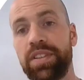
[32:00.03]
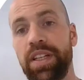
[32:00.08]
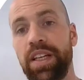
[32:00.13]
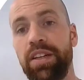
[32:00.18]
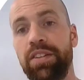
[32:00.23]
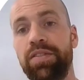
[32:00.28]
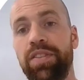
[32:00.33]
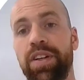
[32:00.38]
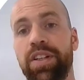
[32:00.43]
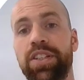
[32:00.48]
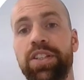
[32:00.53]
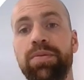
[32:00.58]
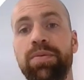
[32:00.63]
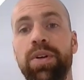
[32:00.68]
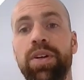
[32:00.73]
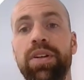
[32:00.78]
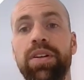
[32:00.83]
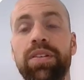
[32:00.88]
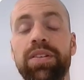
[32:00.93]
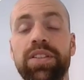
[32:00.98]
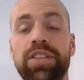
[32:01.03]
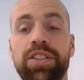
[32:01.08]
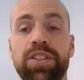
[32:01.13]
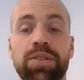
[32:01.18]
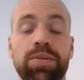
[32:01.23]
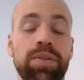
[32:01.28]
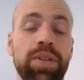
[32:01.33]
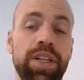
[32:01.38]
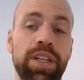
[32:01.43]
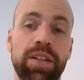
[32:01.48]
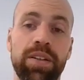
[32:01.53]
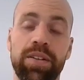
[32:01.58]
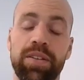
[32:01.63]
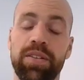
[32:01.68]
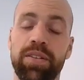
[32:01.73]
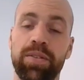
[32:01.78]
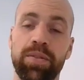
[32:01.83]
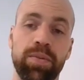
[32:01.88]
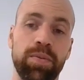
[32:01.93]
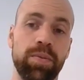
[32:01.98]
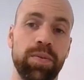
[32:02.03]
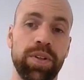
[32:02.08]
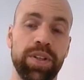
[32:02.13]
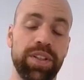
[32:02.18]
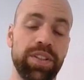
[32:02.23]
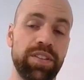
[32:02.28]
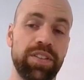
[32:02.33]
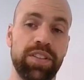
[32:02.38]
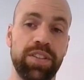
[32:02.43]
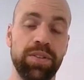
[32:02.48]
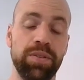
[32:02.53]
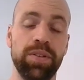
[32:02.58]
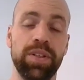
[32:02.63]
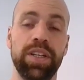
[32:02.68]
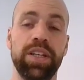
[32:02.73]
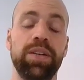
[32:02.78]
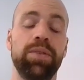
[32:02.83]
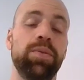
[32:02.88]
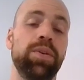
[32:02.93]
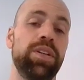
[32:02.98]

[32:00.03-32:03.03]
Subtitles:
send function module is doing what it's doing,